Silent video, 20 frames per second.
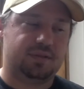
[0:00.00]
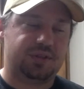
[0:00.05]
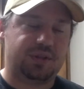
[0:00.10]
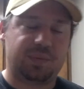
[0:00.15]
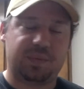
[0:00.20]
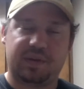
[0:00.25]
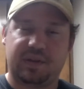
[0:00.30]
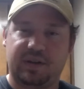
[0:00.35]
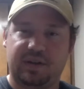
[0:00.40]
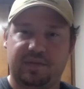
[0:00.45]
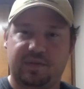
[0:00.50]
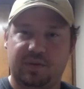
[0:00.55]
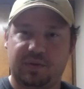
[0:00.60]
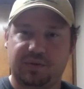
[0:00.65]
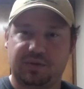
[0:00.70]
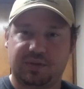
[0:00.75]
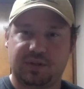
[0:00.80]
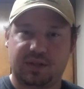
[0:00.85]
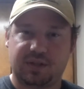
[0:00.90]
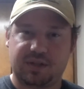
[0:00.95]
something that I
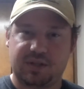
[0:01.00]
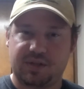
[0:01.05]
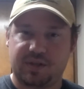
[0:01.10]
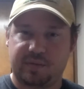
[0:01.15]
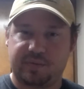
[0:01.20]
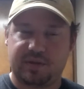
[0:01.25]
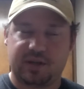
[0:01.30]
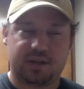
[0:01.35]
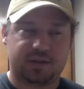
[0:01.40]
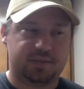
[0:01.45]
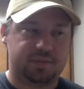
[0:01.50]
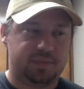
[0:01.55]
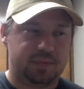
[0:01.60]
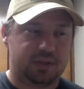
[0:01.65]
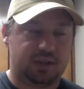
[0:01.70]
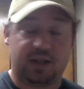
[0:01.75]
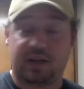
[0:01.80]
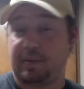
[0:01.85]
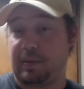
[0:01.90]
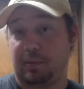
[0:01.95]
feel is a touchy subject,
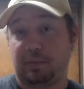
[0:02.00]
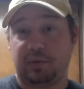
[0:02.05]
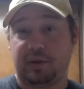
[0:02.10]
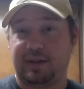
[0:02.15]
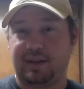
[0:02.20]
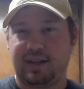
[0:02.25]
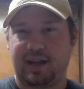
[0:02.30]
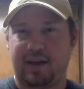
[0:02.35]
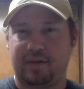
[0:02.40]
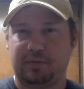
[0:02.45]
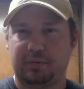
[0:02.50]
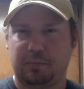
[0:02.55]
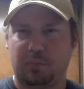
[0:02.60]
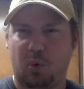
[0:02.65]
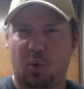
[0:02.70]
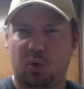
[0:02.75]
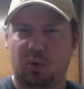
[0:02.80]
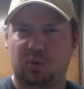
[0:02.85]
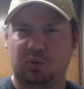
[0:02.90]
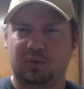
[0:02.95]
but a lot of people like to have a
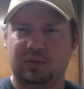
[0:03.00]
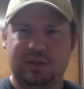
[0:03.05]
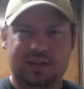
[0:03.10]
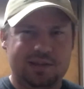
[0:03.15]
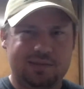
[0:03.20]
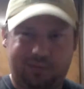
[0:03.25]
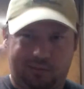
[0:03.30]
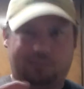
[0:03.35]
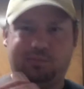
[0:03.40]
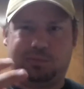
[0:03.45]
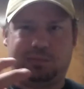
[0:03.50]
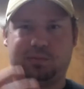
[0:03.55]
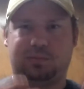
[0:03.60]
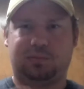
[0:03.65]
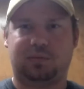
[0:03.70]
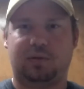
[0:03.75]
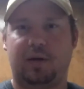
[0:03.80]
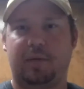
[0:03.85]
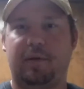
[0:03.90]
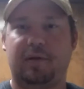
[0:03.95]
moral
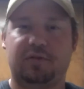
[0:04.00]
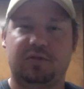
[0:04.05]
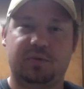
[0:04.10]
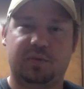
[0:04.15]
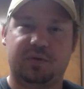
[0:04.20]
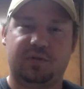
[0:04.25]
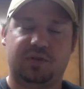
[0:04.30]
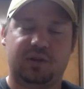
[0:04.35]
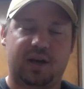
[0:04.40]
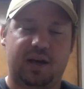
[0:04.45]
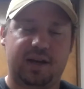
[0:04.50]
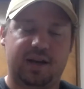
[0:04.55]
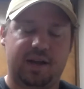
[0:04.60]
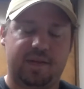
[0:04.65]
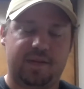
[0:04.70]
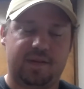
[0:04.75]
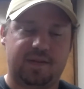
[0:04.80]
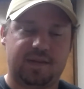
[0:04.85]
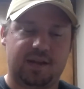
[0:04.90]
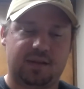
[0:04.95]
about suicide.
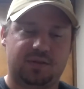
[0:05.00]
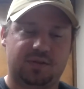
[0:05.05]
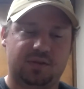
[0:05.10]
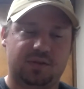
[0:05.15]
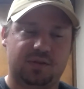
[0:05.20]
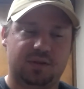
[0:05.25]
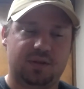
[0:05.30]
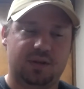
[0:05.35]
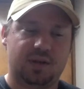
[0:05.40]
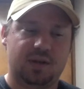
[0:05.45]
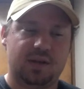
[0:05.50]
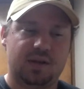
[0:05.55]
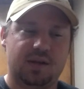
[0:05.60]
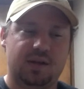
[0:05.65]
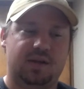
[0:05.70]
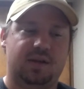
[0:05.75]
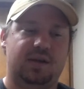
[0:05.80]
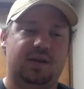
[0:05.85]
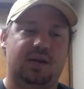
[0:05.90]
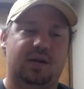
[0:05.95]
I think that's,
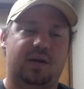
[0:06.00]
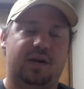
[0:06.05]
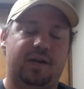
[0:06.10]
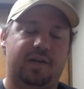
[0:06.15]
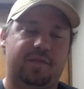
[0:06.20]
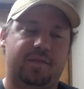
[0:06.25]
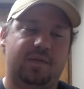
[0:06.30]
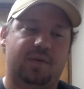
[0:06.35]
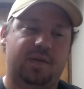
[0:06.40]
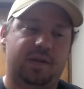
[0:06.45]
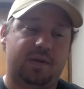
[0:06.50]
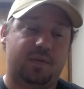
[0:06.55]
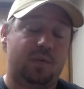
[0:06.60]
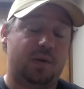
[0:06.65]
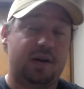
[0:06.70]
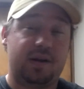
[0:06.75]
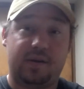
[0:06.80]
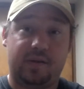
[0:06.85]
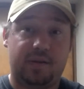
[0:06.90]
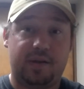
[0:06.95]
you know, and I feel like,
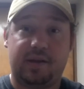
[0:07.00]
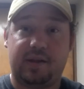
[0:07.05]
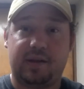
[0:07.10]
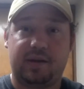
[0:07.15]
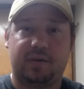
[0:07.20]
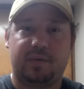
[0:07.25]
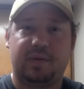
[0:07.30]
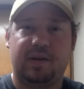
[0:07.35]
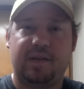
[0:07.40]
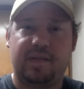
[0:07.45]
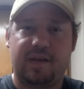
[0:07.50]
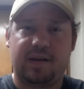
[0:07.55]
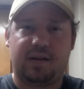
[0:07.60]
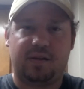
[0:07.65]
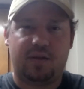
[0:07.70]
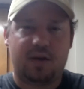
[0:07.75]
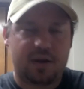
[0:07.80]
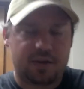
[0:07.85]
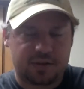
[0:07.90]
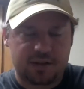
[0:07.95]
well, I agree that
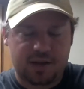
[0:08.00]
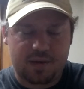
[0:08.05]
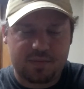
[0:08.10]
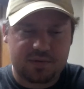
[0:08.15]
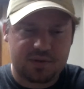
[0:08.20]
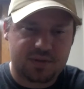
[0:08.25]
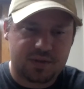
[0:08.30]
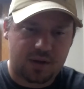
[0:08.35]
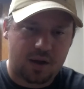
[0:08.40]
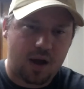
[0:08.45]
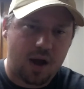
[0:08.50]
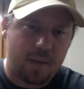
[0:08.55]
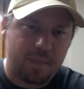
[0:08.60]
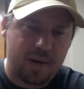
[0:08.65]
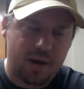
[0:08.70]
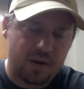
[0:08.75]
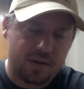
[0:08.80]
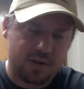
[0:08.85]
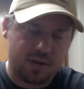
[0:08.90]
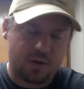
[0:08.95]
a lot of times it's a
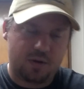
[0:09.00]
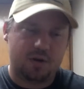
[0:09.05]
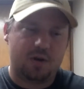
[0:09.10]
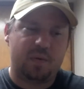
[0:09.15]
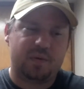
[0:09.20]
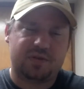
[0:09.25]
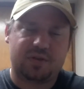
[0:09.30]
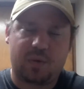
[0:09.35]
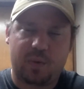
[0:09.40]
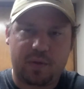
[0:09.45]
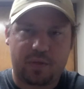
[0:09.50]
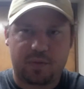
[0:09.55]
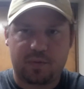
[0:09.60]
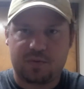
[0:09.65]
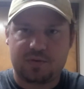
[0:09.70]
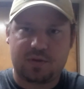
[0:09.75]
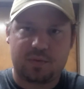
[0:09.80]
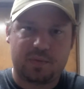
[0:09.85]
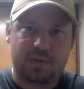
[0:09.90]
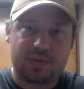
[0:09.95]
cop-out. You don't know what's going
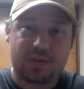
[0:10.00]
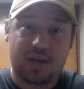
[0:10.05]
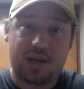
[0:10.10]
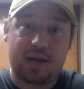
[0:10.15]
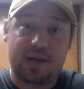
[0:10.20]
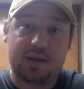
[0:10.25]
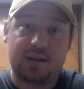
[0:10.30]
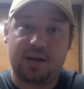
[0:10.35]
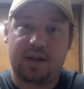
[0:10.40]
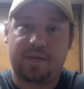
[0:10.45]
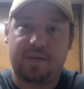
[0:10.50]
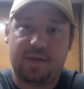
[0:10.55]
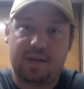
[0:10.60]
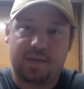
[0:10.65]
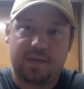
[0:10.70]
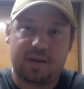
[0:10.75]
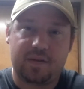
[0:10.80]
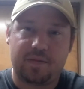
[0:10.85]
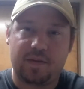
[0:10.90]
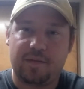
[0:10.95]
through someone's head, and I
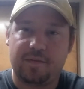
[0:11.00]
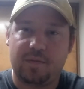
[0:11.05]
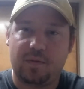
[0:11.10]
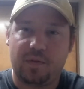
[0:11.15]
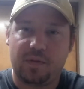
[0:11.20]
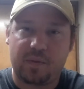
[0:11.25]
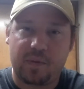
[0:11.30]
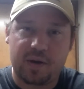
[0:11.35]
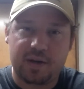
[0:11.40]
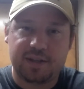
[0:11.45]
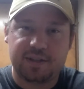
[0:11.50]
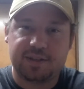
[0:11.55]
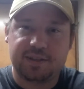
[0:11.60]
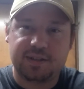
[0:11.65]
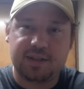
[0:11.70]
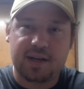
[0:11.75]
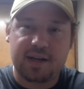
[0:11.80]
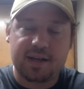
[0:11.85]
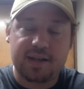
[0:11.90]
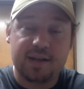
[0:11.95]
think that they feel they're ready to
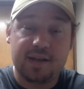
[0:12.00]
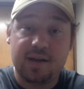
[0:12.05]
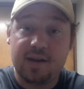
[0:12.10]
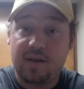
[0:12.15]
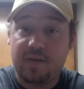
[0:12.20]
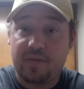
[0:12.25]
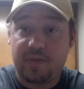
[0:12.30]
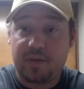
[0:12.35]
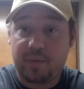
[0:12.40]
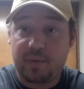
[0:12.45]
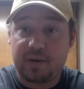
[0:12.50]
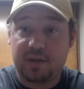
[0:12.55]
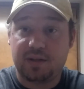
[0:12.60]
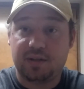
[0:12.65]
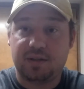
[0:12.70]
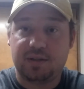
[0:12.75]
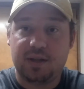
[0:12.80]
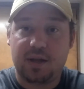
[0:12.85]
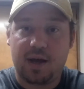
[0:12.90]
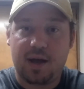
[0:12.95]
die. They're ready
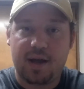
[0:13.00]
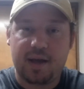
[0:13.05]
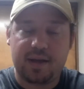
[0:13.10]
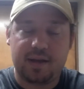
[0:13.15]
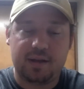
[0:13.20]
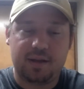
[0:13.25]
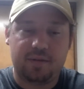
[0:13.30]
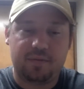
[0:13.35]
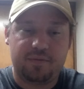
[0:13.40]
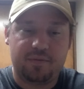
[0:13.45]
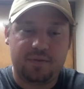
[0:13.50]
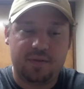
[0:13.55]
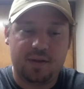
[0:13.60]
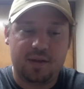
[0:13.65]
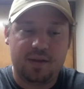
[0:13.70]
to die, and if